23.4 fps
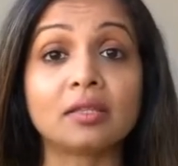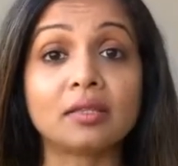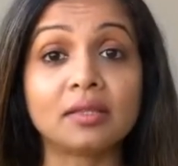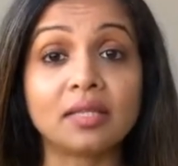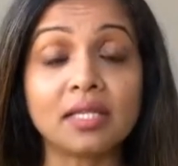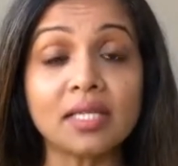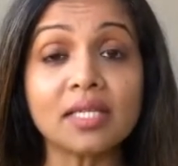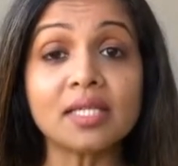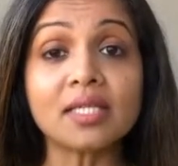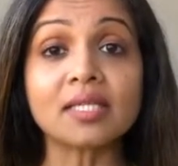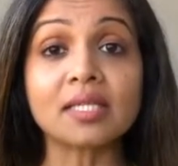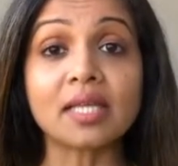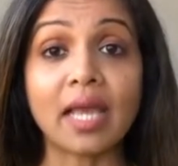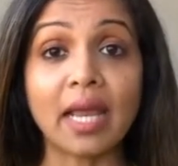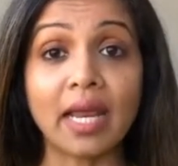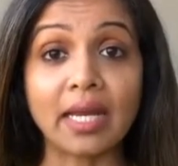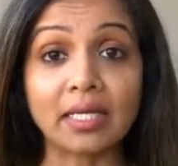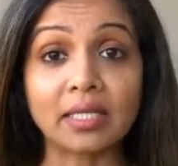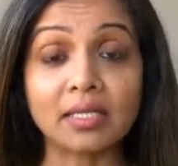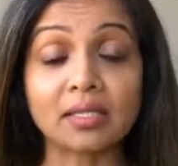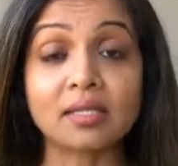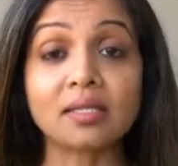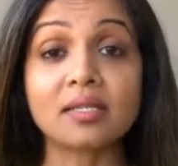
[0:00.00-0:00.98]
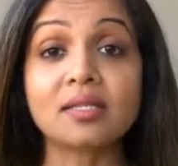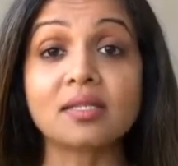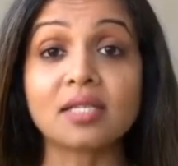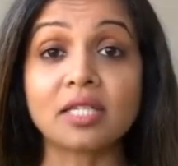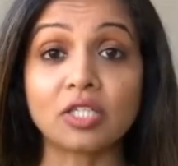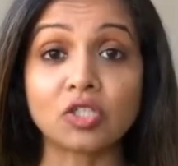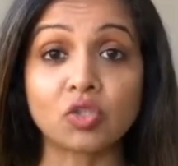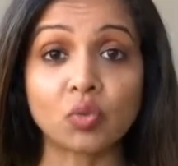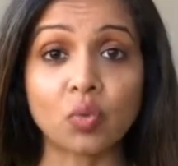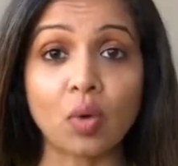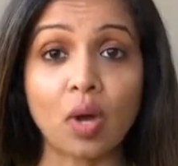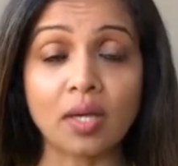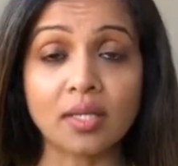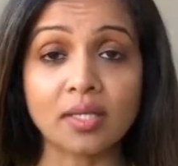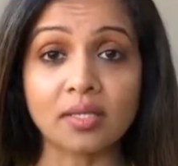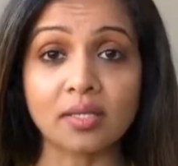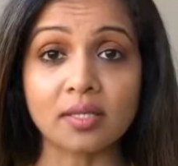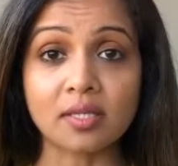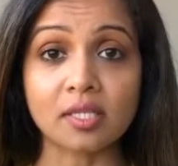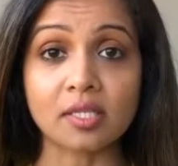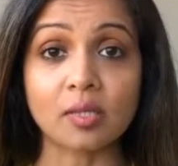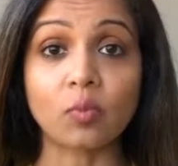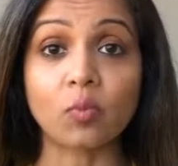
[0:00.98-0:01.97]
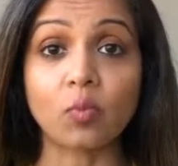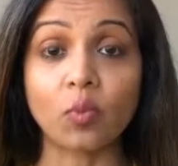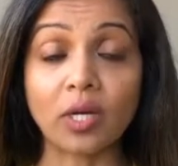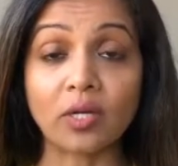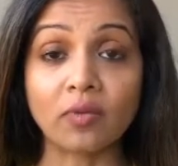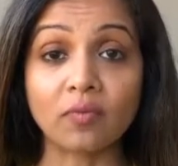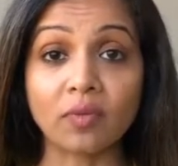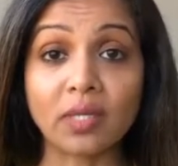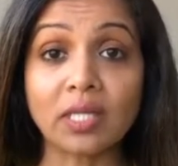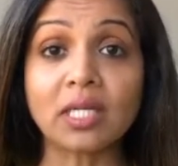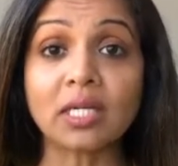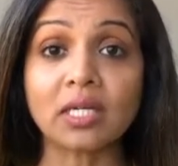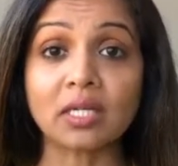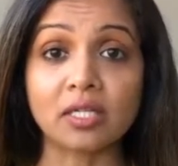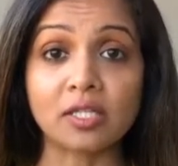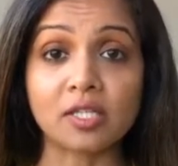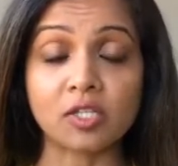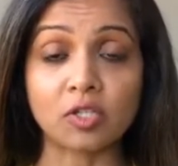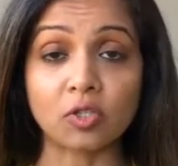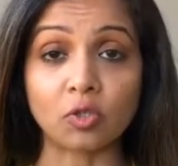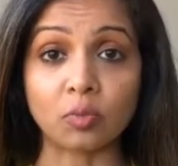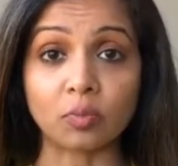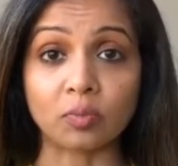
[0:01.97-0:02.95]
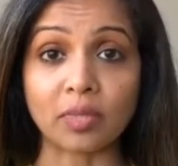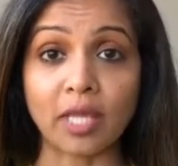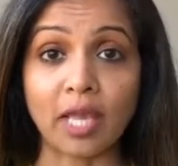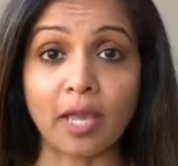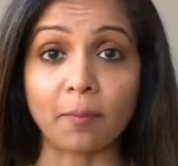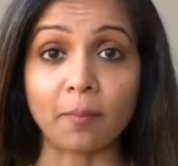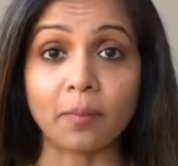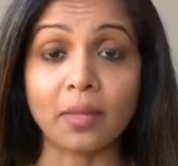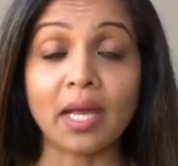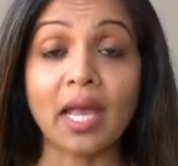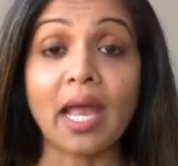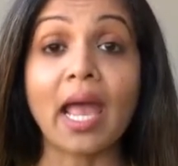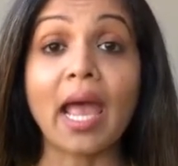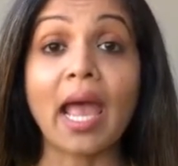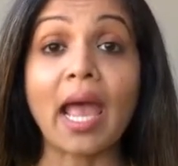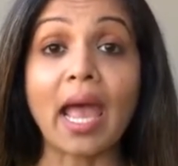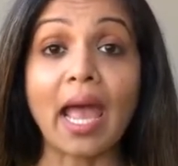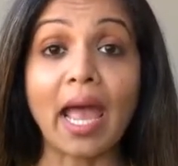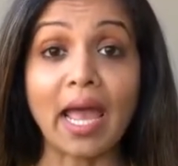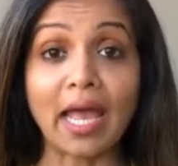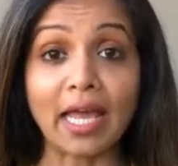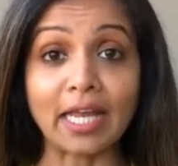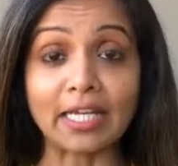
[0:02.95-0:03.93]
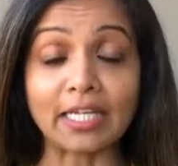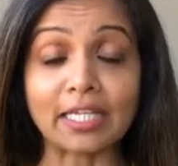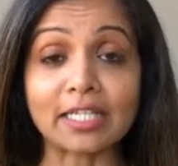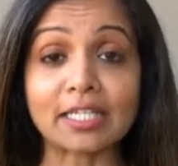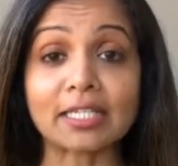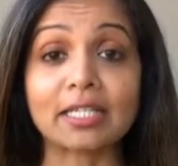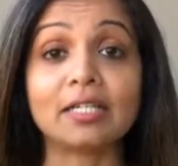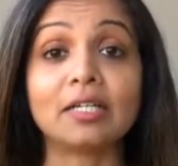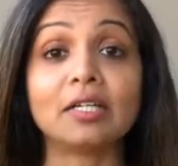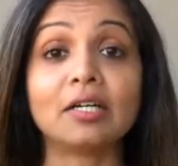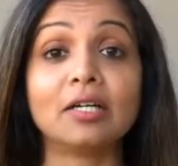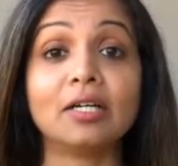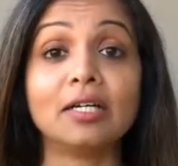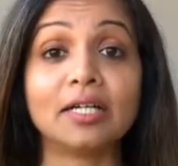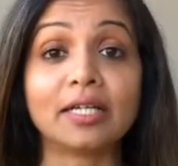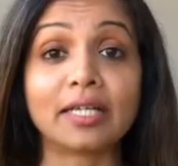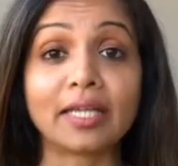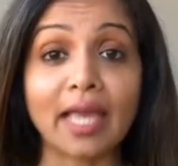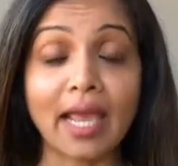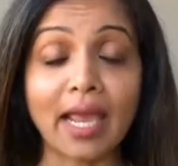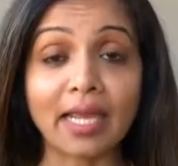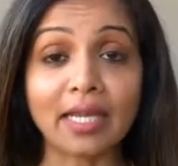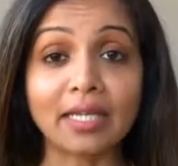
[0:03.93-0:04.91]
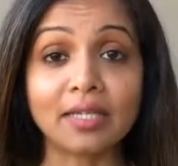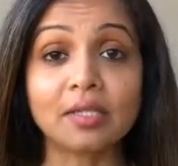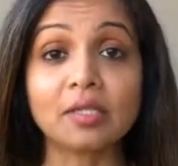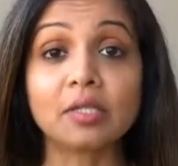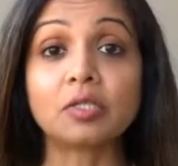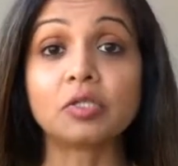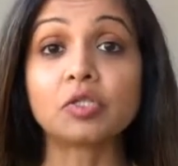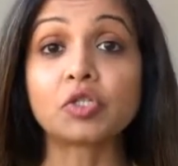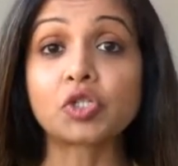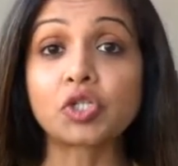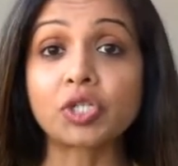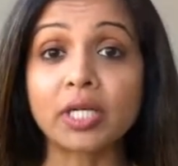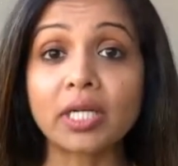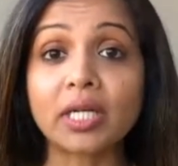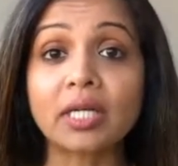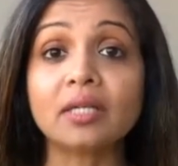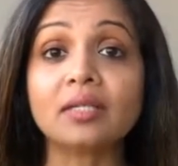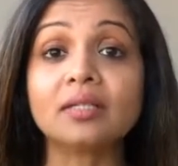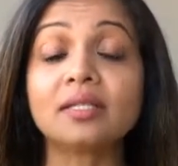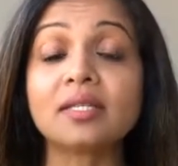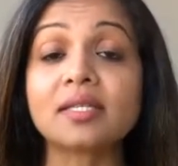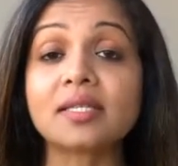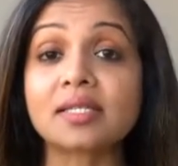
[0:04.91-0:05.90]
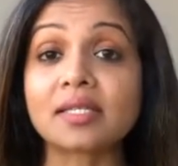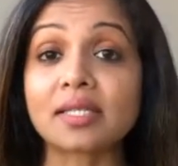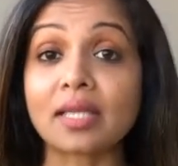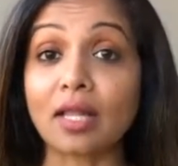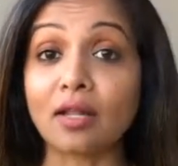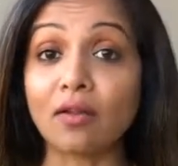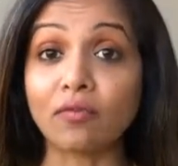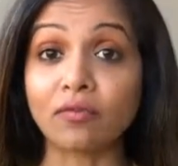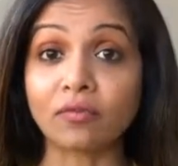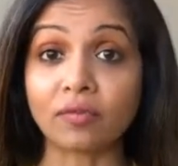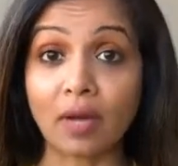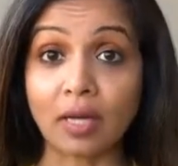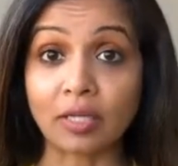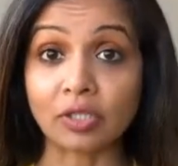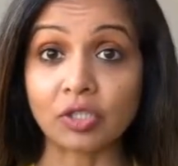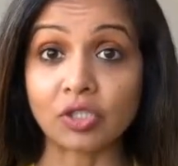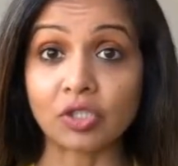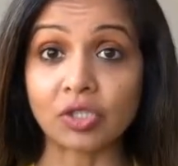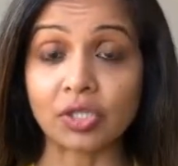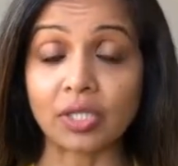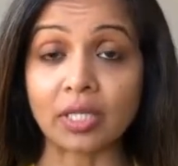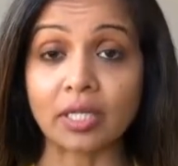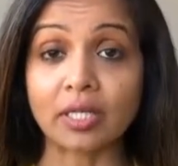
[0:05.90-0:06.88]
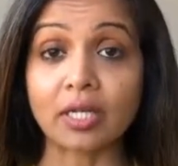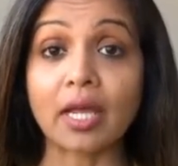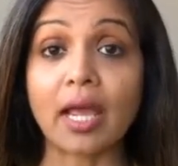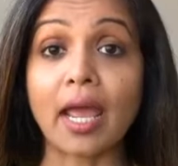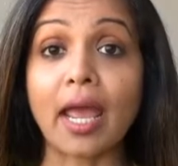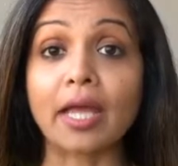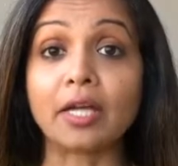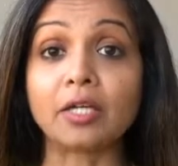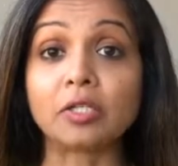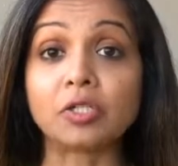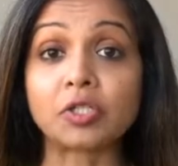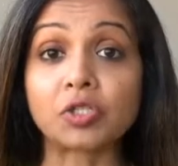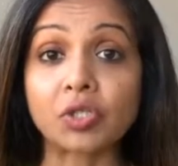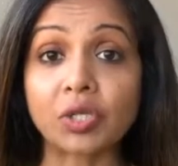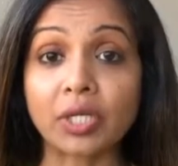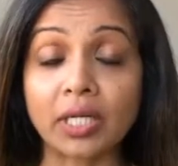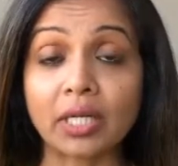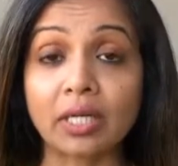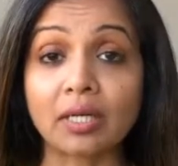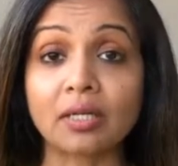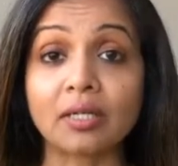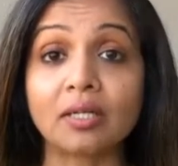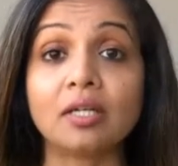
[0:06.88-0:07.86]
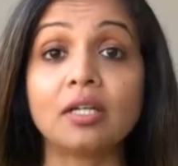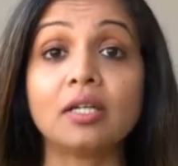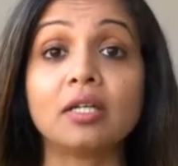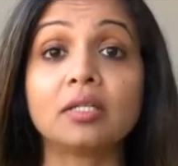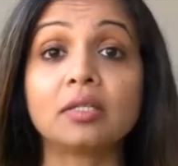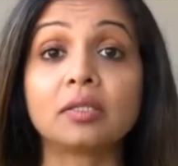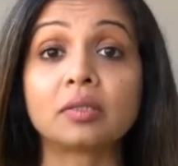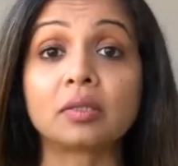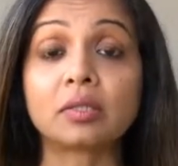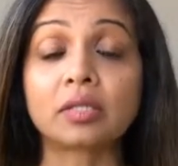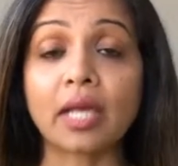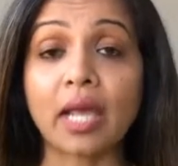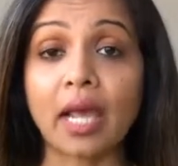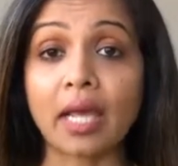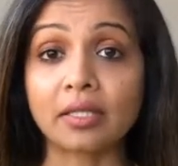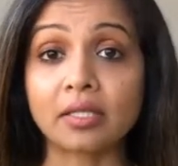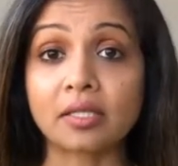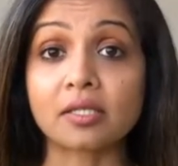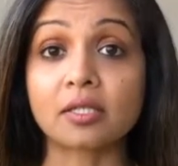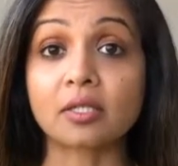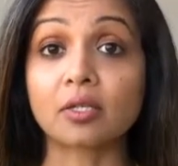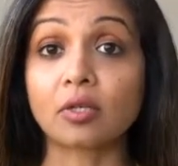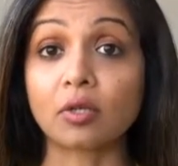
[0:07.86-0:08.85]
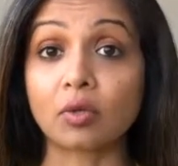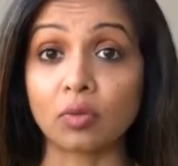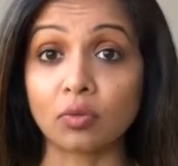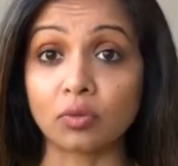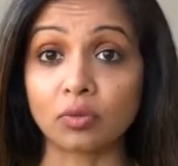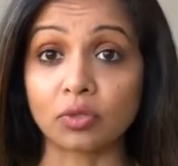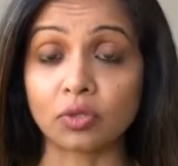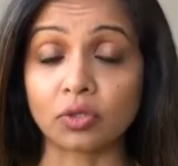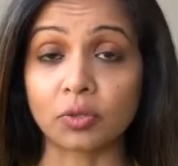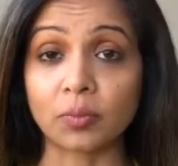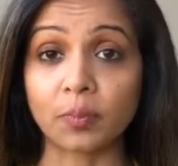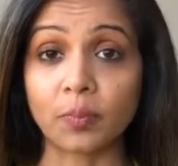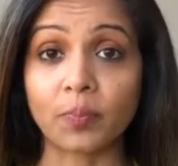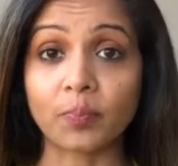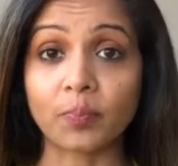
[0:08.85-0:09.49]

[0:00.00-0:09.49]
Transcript: This enters into our system when we consume them and again trigger the cell function and trigger cancer growth.